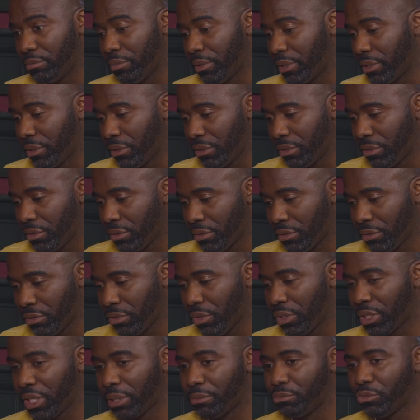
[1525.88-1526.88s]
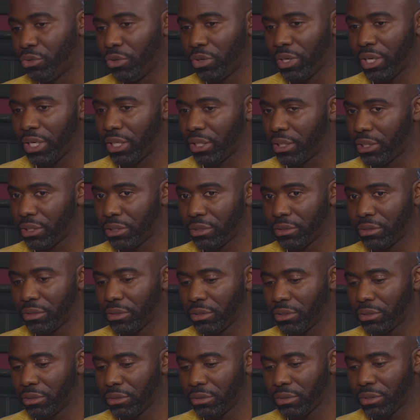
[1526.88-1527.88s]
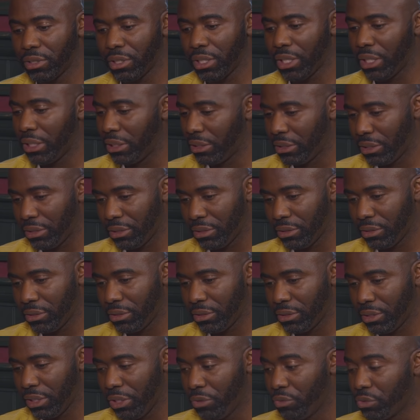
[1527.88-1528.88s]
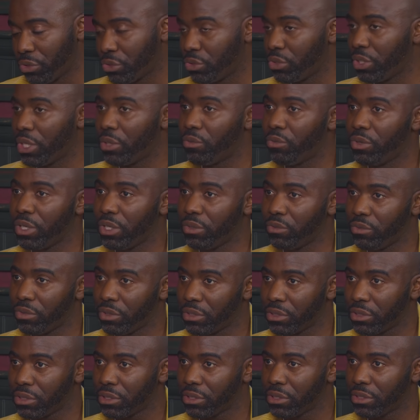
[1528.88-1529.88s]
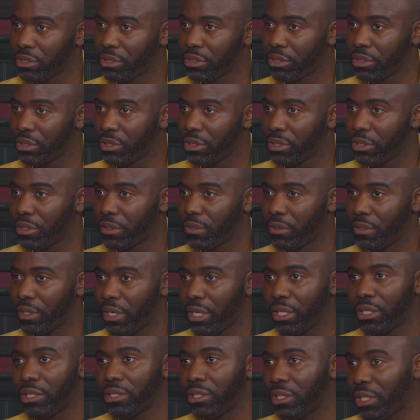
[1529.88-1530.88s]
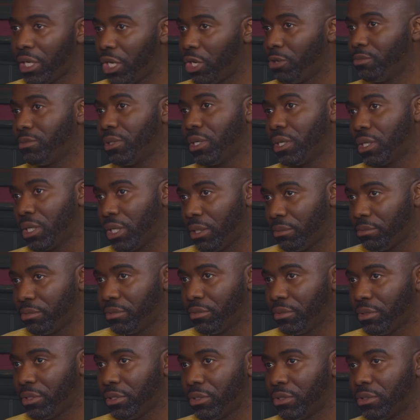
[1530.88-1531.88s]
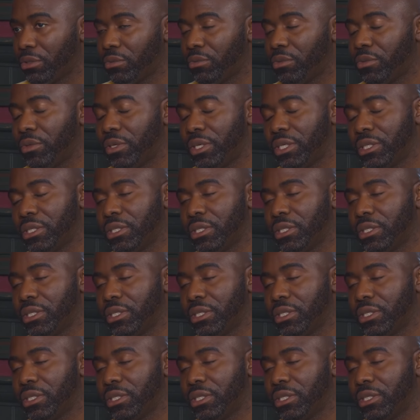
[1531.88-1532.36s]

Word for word: Yeah. Like, don't get me wrong, like, he he was good at what he was. Yeah. Mm. And he helped the club, you know, to what it yeah.